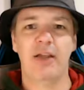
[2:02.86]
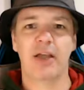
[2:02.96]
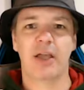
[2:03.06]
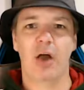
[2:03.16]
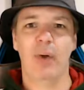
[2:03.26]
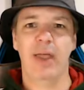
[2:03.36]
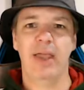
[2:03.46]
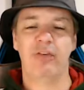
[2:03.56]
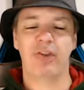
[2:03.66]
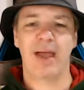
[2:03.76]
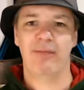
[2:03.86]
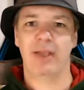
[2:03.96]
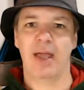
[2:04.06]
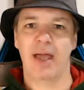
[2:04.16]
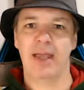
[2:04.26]
Ko is
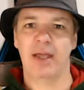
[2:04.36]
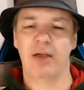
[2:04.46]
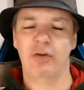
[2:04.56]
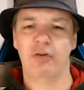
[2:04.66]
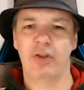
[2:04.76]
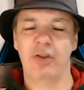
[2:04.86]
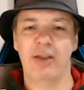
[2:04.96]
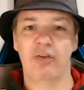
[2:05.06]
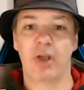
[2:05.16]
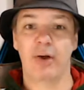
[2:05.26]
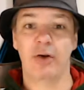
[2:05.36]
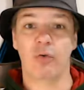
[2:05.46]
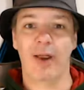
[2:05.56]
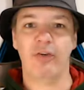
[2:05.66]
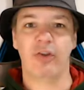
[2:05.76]
is going
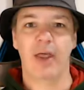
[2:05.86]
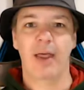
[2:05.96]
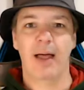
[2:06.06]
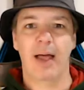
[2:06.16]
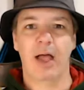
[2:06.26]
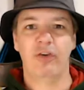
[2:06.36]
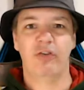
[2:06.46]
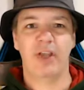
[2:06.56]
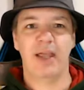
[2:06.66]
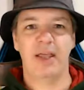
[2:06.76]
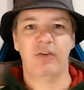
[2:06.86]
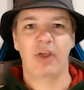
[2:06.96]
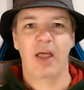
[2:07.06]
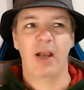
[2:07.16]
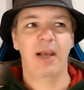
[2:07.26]
great. She is
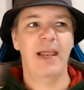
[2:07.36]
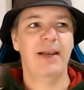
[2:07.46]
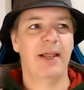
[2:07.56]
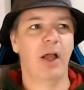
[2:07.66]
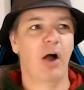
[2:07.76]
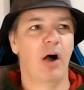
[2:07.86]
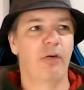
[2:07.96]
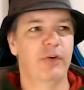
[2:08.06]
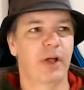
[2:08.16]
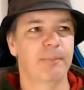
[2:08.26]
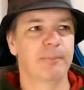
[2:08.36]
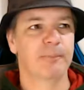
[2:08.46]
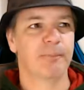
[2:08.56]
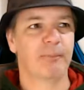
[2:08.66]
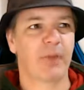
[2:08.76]
leading after
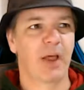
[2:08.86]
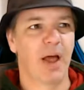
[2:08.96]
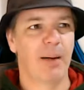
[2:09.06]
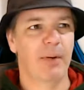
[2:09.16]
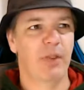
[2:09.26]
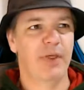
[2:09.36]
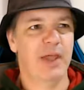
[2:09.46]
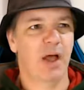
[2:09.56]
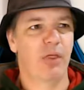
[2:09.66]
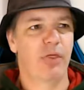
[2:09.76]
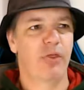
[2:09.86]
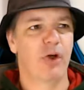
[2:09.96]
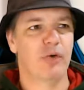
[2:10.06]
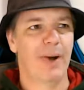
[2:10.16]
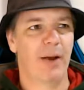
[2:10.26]
the third
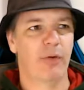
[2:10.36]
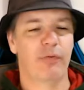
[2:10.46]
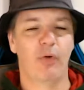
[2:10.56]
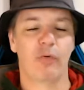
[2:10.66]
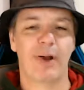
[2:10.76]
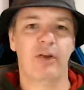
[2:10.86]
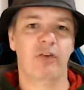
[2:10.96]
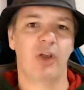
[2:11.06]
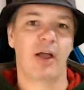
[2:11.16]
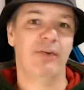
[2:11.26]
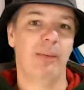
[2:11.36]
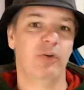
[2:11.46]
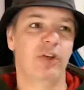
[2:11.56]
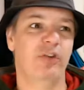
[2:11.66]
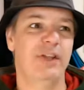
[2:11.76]
round. The fourth round is live now, but
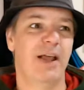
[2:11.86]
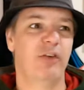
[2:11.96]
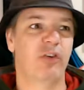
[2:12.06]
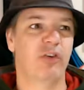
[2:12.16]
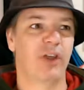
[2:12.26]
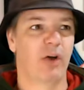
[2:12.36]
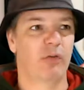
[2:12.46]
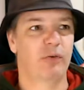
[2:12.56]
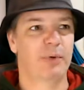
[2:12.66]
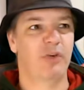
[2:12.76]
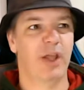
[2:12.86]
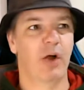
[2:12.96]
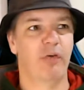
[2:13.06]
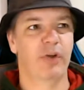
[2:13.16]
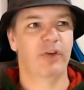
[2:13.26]
she's yet to tee off. She'll be teeing
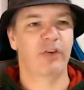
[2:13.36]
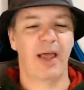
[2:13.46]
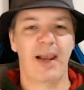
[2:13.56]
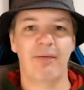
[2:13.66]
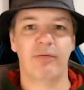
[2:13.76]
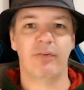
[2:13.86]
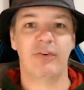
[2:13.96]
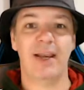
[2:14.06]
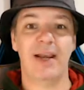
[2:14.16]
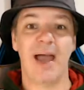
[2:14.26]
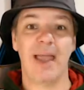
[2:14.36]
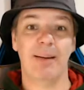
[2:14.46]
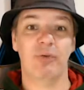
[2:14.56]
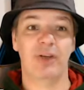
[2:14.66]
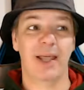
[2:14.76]
off at 11:15
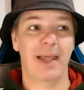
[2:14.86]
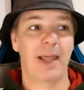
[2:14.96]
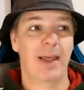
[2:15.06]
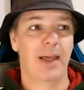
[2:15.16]
a.m. today.